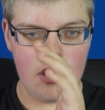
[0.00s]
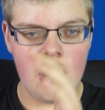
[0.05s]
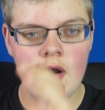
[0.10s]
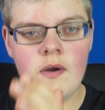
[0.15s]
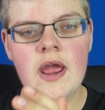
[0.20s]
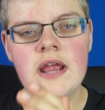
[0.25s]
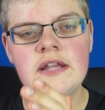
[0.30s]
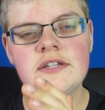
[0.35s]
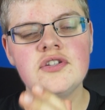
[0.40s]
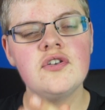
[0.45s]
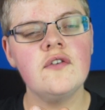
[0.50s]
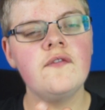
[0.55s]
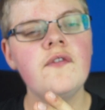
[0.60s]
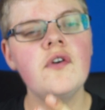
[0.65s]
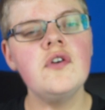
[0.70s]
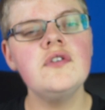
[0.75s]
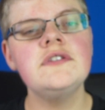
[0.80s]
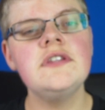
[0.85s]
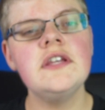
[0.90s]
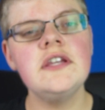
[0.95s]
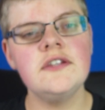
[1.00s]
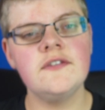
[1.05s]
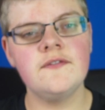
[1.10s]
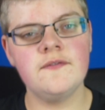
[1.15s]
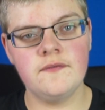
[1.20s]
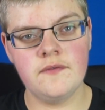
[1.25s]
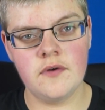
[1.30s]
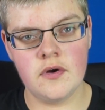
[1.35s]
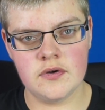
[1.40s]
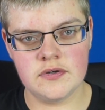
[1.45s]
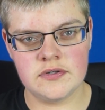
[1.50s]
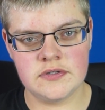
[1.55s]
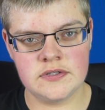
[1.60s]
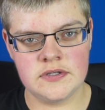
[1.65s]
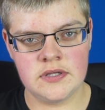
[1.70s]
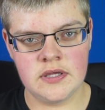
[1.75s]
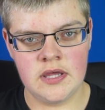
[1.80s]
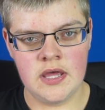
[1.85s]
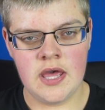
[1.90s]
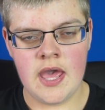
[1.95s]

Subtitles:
Alright, so first things first.